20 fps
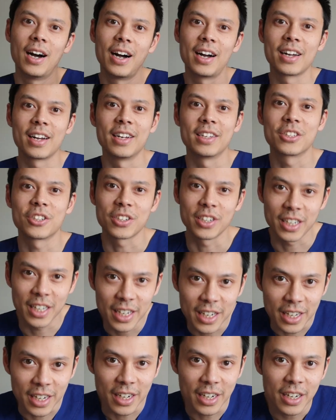Hi guys, Dr. Kidd
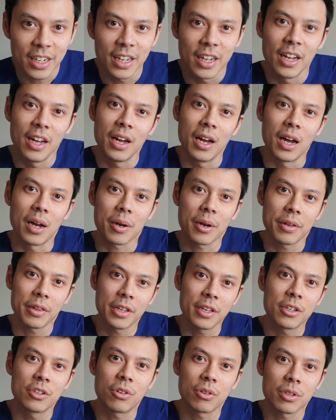here. I'm currently
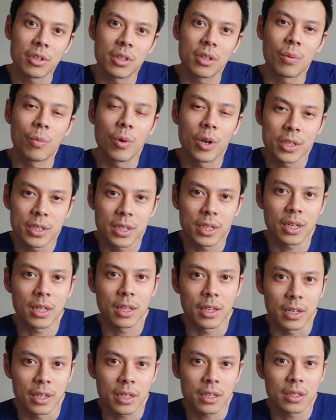a doctor that works at a
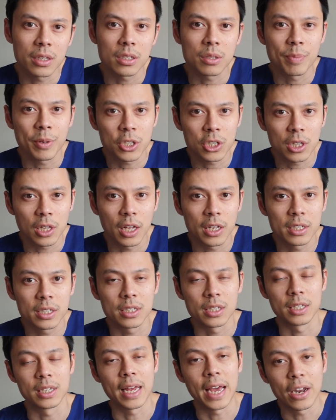clinic that specializes
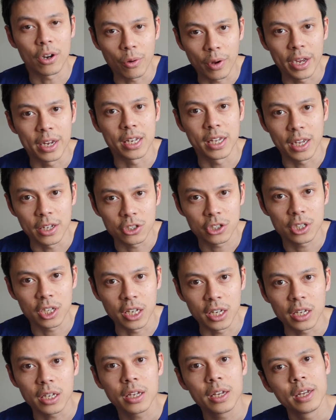in adult
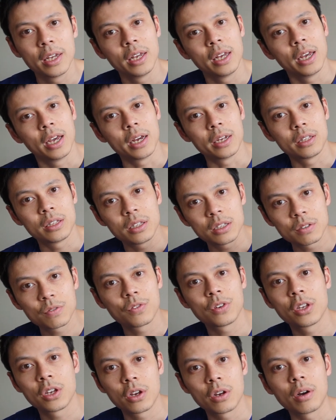ADHD, and in this
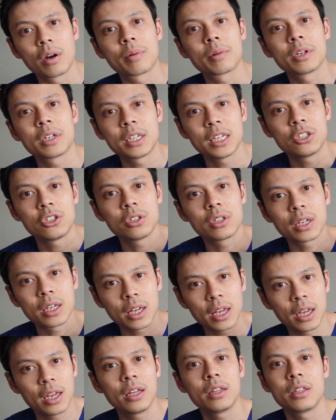video, I'm going to teach you the
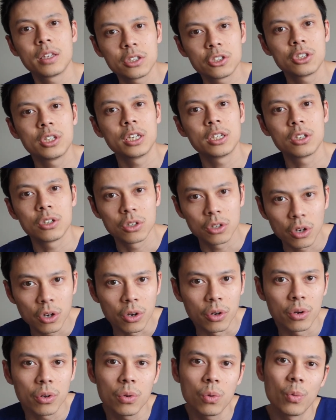key things you need to
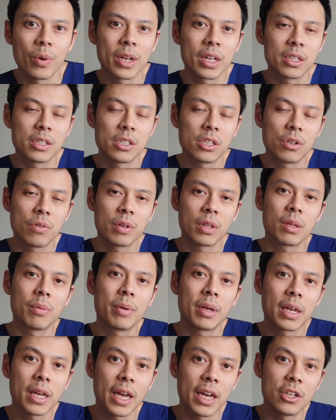know when considering the
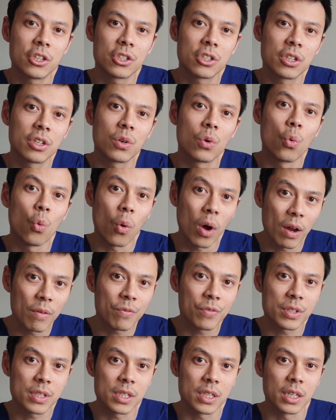medication
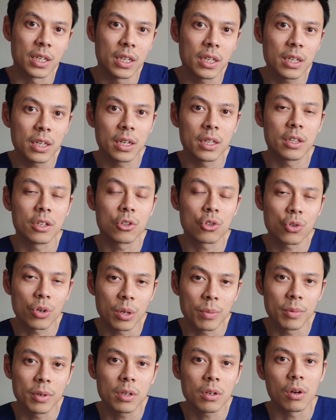guanfacine in the
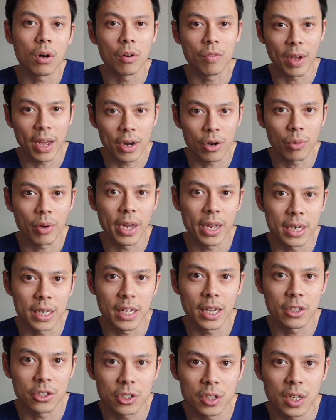treatment of adult
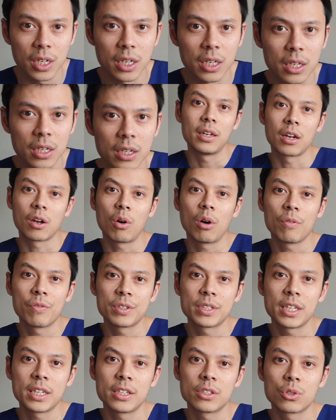ADHD. Now,
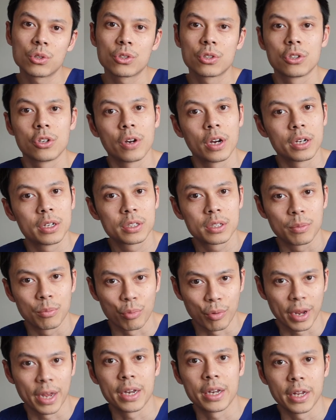guanfacine is also known under some
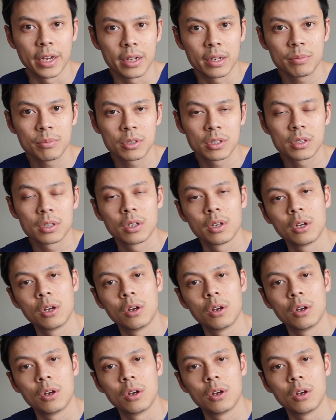brand names.